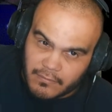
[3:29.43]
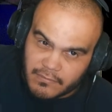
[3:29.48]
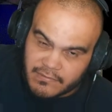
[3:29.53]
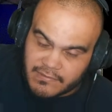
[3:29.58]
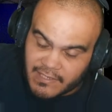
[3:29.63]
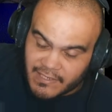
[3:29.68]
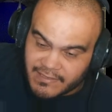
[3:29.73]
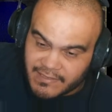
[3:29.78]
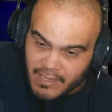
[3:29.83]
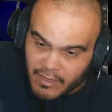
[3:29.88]

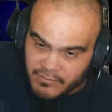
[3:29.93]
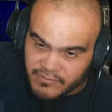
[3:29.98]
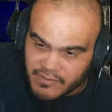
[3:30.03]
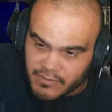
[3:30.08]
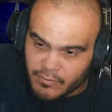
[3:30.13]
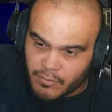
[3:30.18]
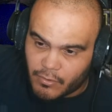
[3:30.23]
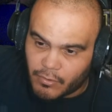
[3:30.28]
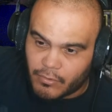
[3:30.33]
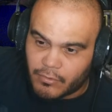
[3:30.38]

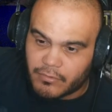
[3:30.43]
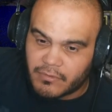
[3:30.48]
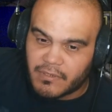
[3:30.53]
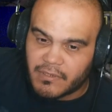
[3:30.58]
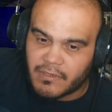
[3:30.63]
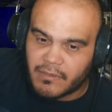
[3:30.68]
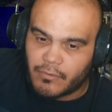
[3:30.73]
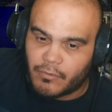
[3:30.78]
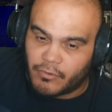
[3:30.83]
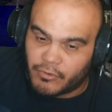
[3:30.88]
10,000 gold,
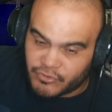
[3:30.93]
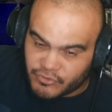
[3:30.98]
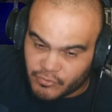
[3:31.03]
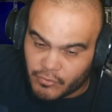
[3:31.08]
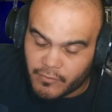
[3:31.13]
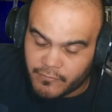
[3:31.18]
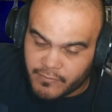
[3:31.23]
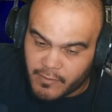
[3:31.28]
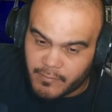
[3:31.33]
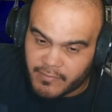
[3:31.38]
or
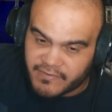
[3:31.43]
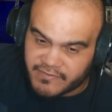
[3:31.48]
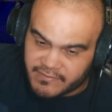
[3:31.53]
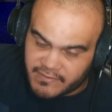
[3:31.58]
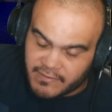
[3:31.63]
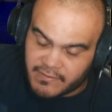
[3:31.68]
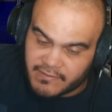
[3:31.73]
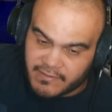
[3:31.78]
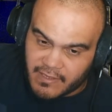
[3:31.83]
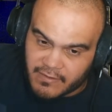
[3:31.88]
2 of them is
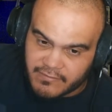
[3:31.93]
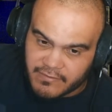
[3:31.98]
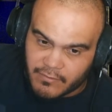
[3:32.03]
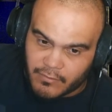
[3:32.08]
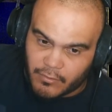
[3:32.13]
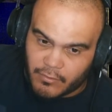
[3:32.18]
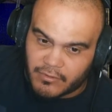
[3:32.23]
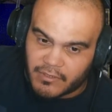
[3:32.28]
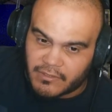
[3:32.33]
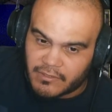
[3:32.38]
10,000
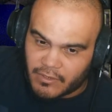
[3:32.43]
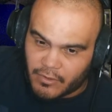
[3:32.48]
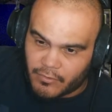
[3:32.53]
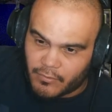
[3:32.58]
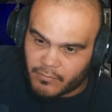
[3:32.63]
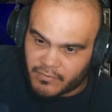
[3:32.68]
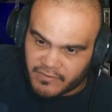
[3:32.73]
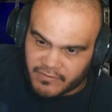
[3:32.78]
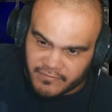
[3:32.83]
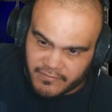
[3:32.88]
gold, and the
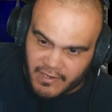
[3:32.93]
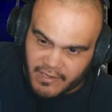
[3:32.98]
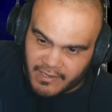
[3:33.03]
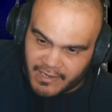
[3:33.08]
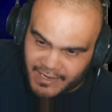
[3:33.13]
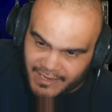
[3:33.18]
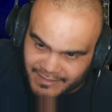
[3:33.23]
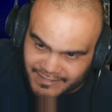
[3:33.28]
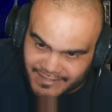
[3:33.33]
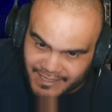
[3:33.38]
other one is like
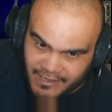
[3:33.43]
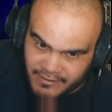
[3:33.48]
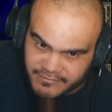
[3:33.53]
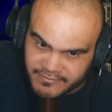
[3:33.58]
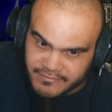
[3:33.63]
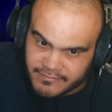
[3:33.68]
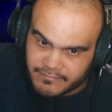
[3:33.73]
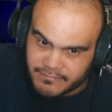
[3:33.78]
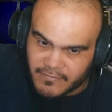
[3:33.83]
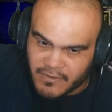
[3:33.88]

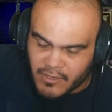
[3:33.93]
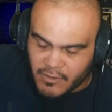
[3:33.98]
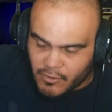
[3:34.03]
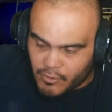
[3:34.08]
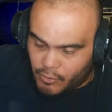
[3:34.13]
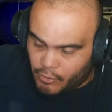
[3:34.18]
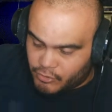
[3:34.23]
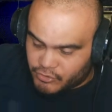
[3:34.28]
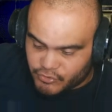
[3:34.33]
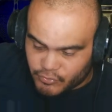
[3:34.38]
8,000
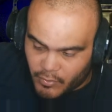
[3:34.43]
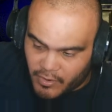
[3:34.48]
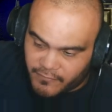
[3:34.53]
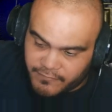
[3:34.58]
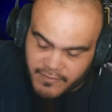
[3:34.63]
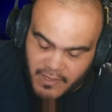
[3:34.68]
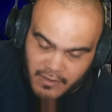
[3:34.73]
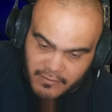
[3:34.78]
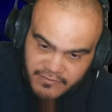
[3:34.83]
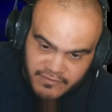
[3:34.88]
or
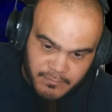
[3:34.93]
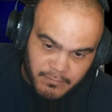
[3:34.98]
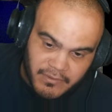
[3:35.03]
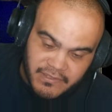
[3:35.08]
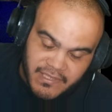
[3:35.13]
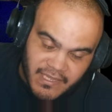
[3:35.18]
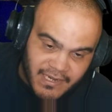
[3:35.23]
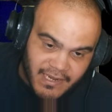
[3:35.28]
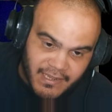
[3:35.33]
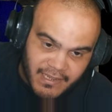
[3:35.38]
12,000.
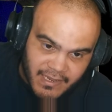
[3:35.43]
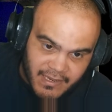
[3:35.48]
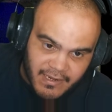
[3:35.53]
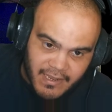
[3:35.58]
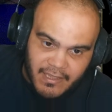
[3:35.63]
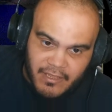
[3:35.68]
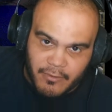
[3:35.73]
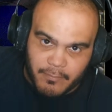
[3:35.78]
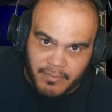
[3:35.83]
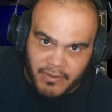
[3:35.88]
But then again,
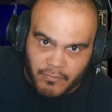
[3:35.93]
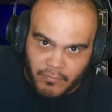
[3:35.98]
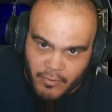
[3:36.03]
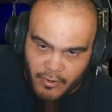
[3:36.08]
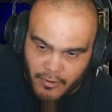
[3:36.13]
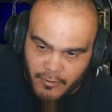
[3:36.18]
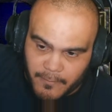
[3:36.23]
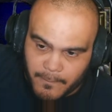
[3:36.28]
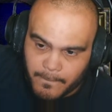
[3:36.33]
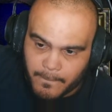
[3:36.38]
I could be
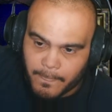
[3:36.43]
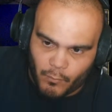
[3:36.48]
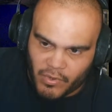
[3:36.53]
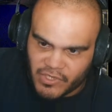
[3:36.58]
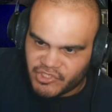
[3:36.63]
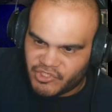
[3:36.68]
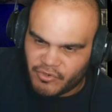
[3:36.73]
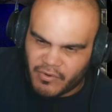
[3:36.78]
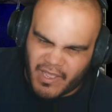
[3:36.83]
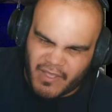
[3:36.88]
wrong.
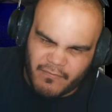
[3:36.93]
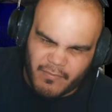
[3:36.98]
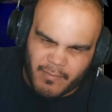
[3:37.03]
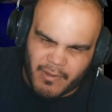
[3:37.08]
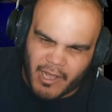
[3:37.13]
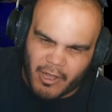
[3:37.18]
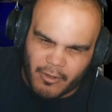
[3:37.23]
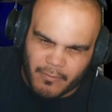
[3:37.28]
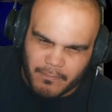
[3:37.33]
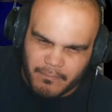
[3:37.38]
Once you have
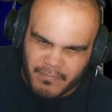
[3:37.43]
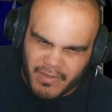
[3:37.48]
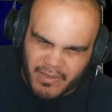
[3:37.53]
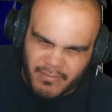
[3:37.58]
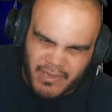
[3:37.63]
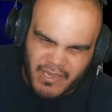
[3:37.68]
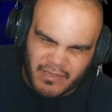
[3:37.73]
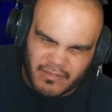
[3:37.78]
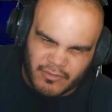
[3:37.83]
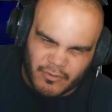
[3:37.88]
about
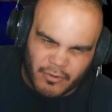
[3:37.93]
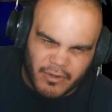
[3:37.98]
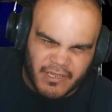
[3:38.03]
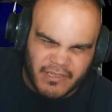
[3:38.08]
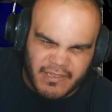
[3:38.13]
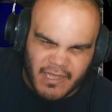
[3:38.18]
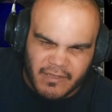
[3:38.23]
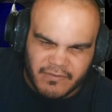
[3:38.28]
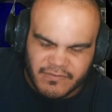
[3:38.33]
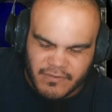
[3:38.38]
maybe
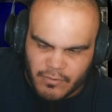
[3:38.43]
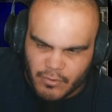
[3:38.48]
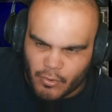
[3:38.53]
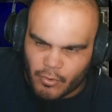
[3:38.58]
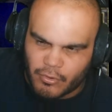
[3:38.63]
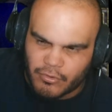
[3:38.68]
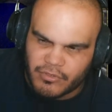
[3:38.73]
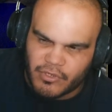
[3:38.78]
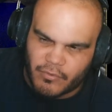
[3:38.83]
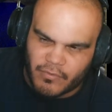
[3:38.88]
30,000
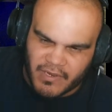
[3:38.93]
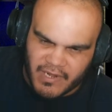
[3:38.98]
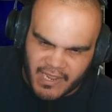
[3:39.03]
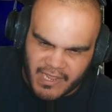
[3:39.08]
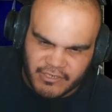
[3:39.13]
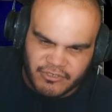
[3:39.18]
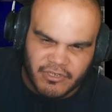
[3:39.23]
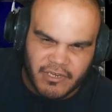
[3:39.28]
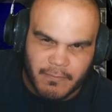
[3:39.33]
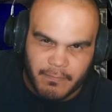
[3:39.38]
gold, you can
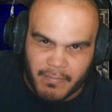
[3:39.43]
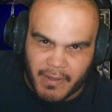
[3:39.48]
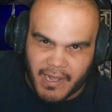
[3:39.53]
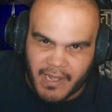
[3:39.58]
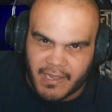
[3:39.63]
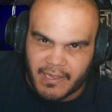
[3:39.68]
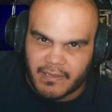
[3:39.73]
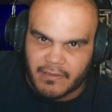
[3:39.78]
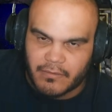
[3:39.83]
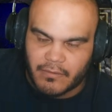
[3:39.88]
actually
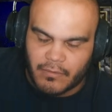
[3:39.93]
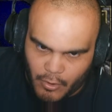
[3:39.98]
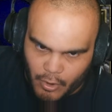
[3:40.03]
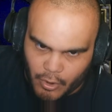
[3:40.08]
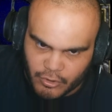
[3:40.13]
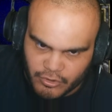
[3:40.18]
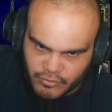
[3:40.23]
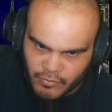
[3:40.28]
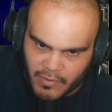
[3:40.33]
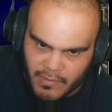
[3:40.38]
buy
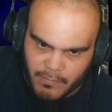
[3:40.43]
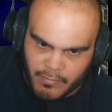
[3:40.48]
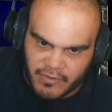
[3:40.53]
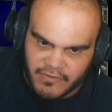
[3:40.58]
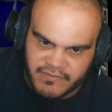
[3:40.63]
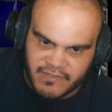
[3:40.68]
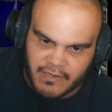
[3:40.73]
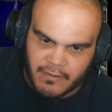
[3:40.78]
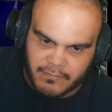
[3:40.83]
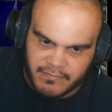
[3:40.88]
all 3
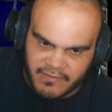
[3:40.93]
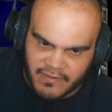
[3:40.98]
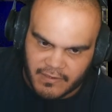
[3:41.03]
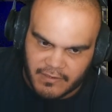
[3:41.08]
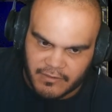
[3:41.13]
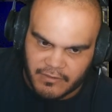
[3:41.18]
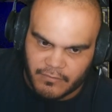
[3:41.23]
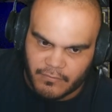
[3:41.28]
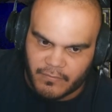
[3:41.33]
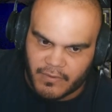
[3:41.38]
books that I'm
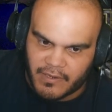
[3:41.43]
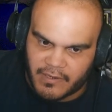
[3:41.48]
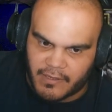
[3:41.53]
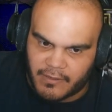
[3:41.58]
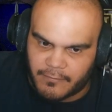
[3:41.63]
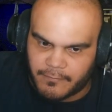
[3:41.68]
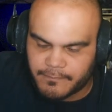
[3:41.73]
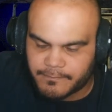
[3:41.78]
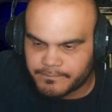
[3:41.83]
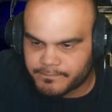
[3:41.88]
telling you right
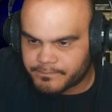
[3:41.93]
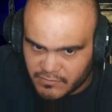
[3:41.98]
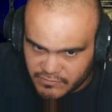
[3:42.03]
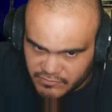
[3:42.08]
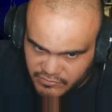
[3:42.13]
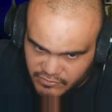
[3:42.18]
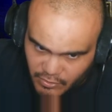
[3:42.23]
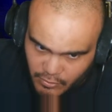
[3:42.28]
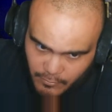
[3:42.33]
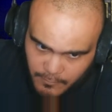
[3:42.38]
now.
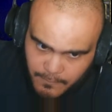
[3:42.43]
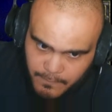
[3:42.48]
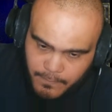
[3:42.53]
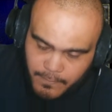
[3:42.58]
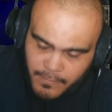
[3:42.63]
So